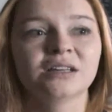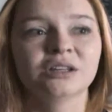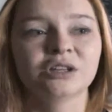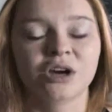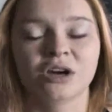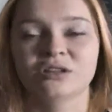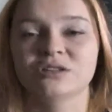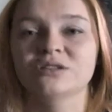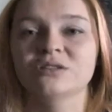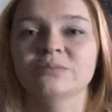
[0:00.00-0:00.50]

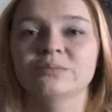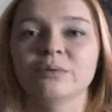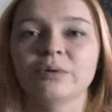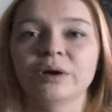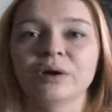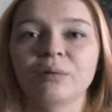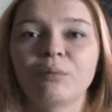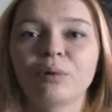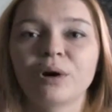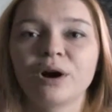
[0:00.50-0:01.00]
got to the
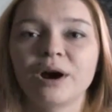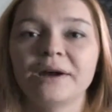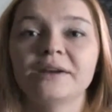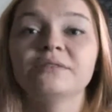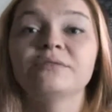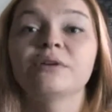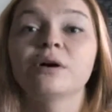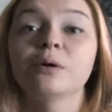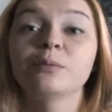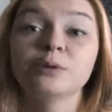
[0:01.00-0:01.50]
point where I
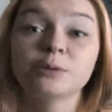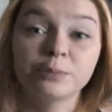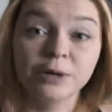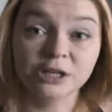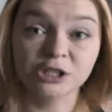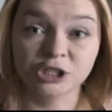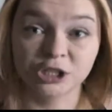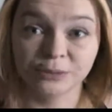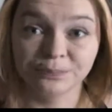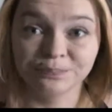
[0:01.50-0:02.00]
developed
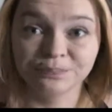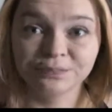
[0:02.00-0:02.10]
depression.